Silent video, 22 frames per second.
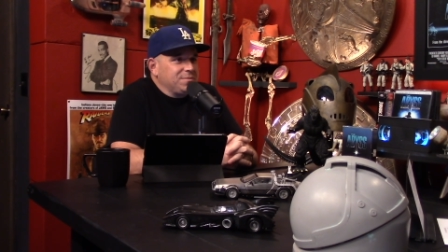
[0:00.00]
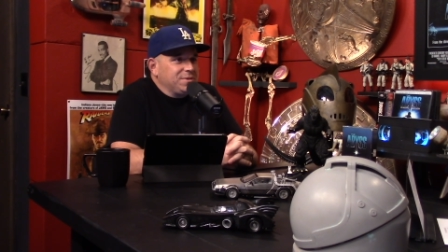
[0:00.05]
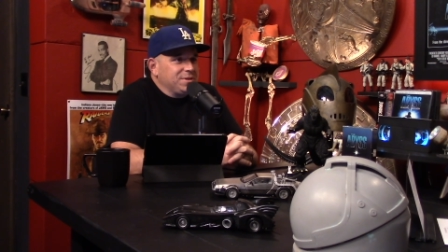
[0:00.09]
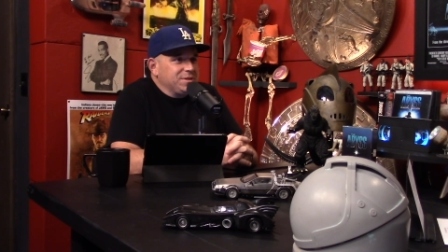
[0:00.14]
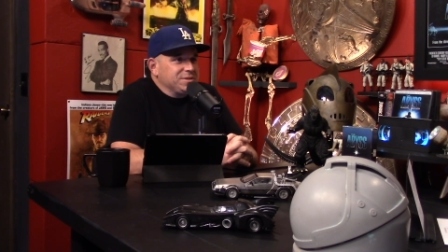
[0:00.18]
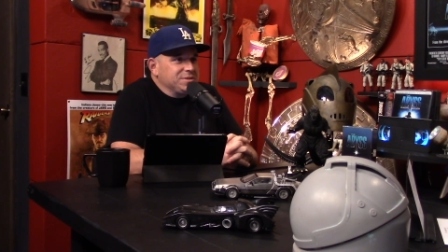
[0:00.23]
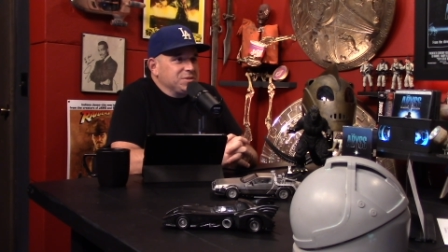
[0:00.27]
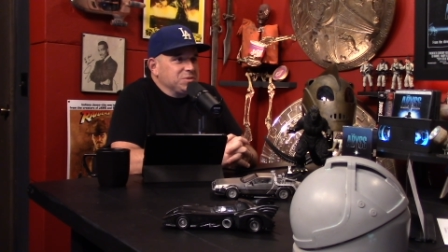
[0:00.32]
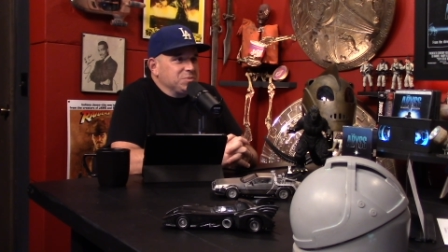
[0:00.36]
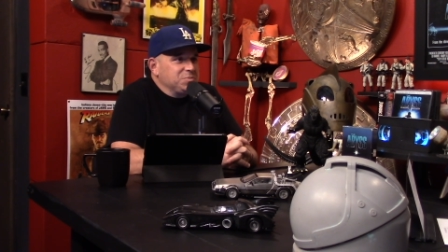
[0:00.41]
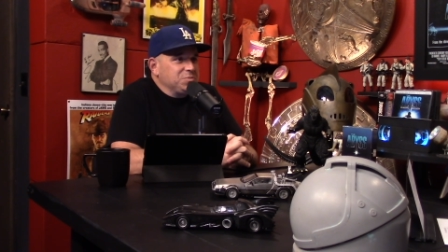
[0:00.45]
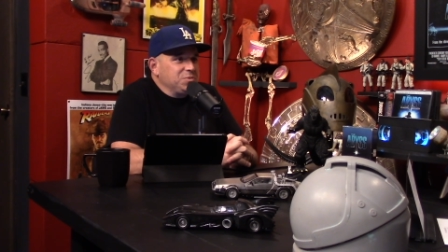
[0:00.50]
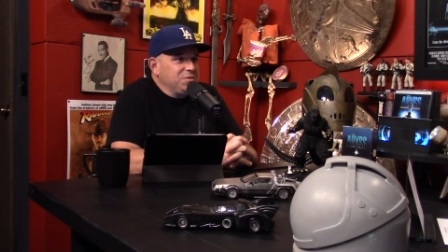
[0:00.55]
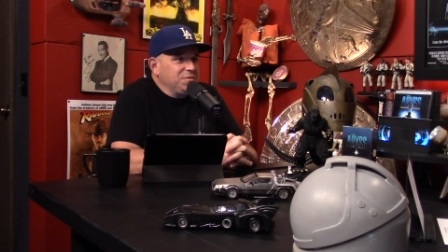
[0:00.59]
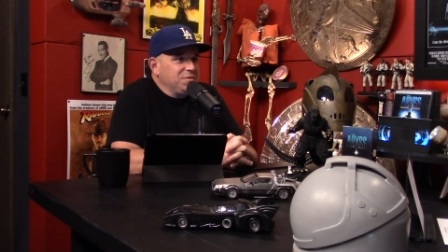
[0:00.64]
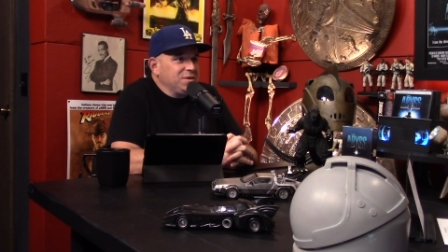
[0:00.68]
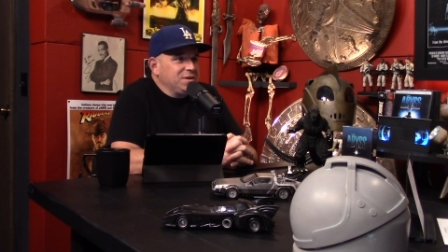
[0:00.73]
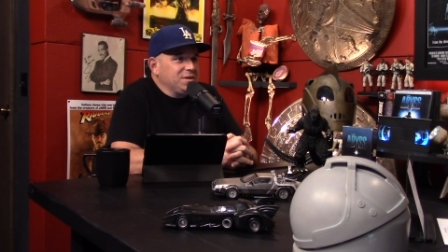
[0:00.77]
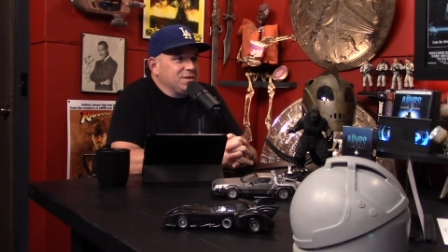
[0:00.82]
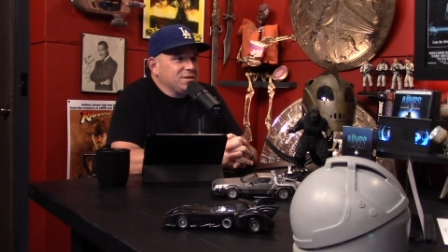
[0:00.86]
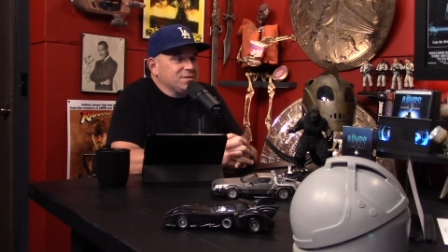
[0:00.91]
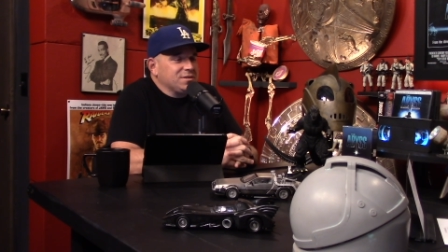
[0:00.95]
"What is this
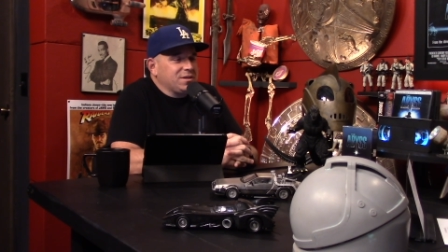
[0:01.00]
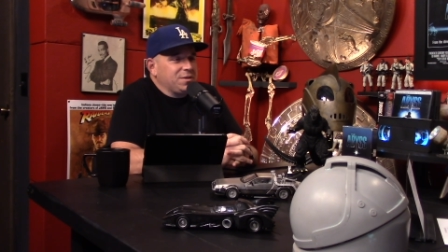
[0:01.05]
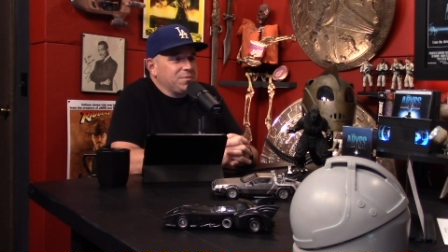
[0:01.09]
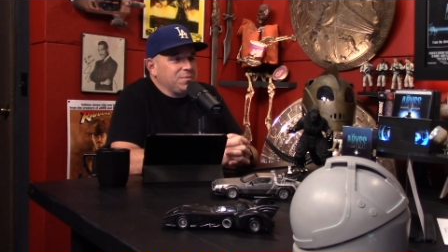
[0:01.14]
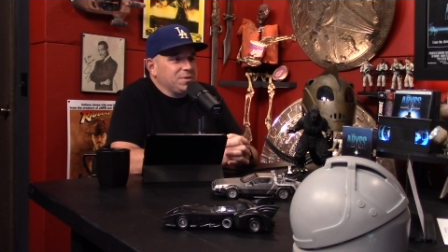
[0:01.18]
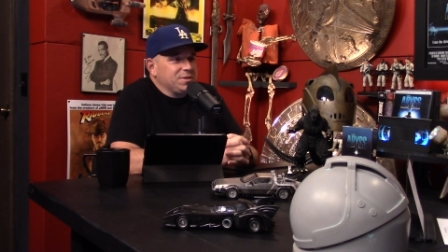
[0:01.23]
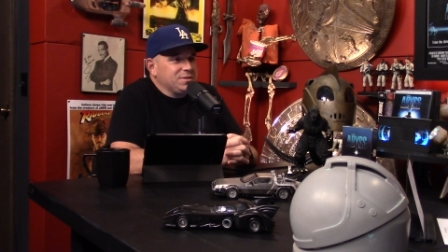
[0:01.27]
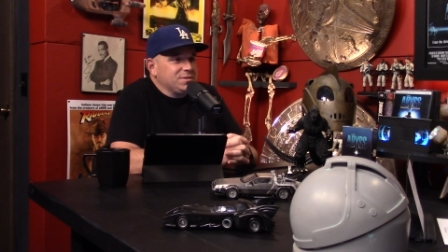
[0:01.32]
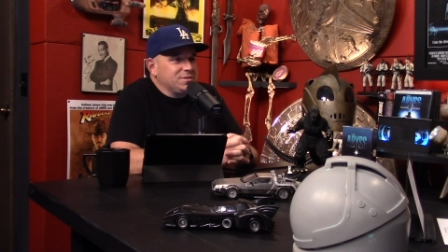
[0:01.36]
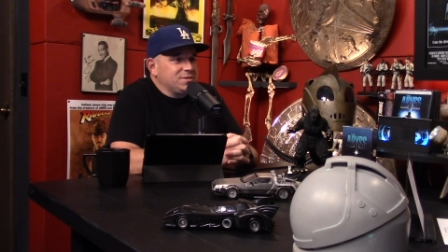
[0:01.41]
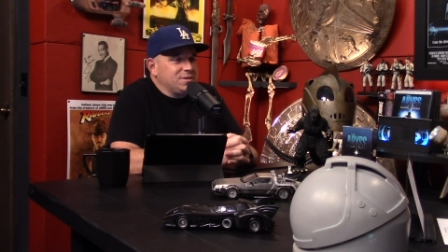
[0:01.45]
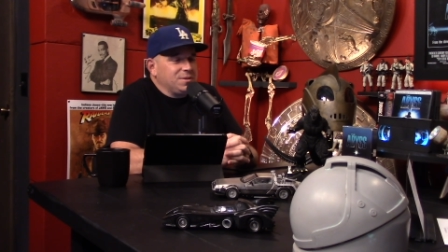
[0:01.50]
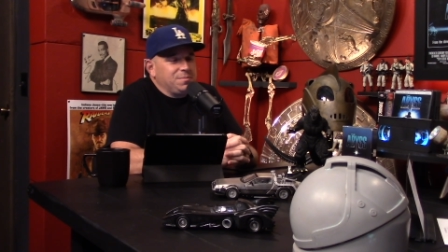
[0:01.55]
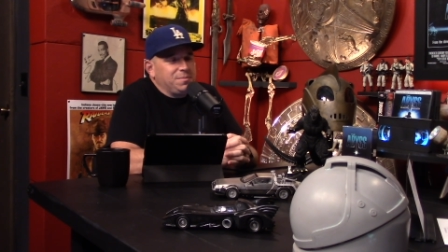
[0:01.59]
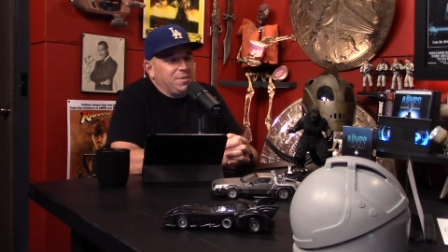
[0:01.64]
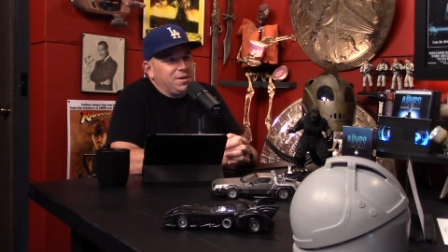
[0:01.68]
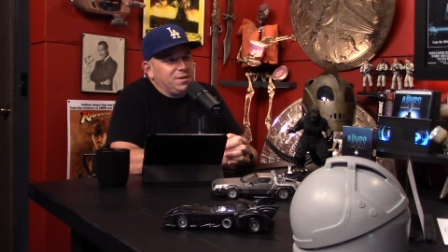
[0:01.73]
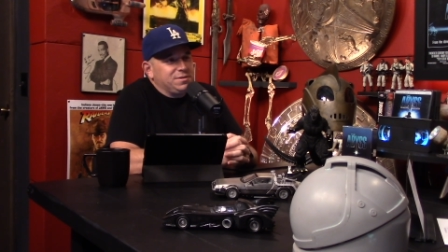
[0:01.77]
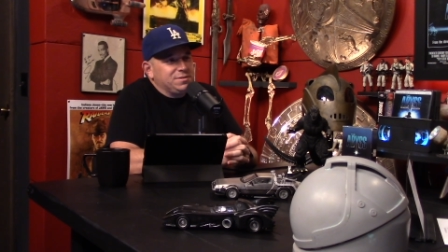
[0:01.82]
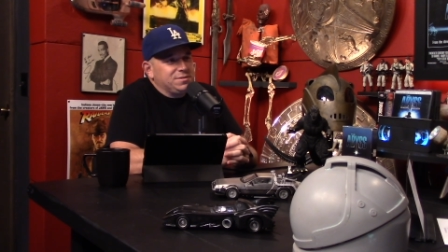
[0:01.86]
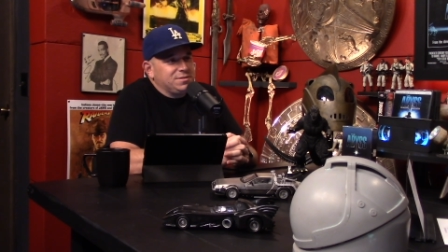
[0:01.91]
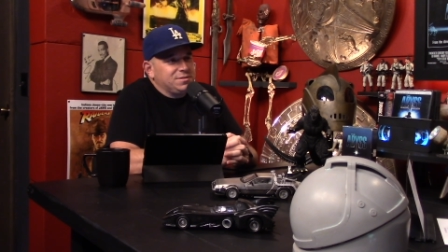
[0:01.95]
movie?" Because I rented something
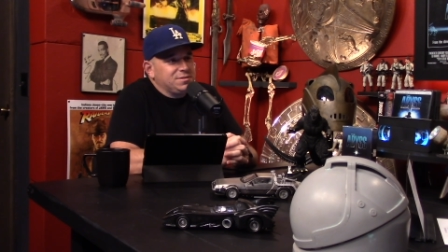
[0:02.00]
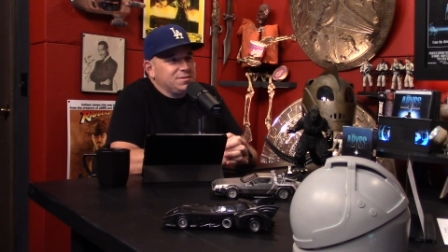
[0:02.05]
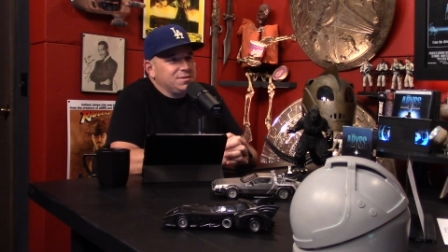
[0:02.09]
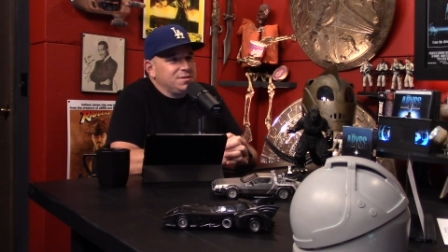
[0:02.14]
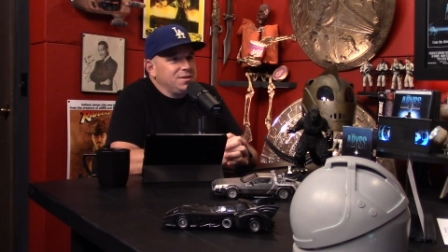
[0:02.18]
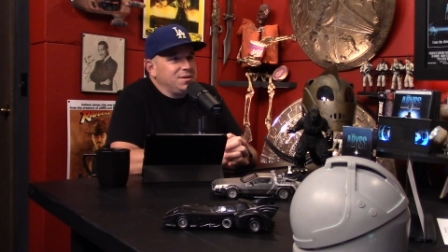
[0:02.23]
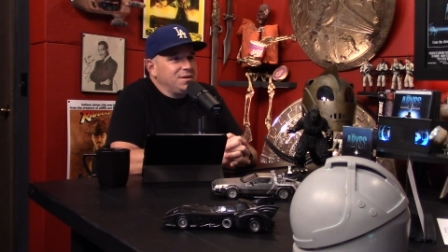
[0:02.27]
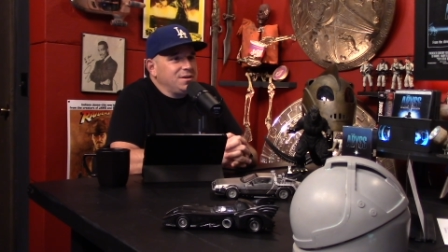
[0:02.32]
else,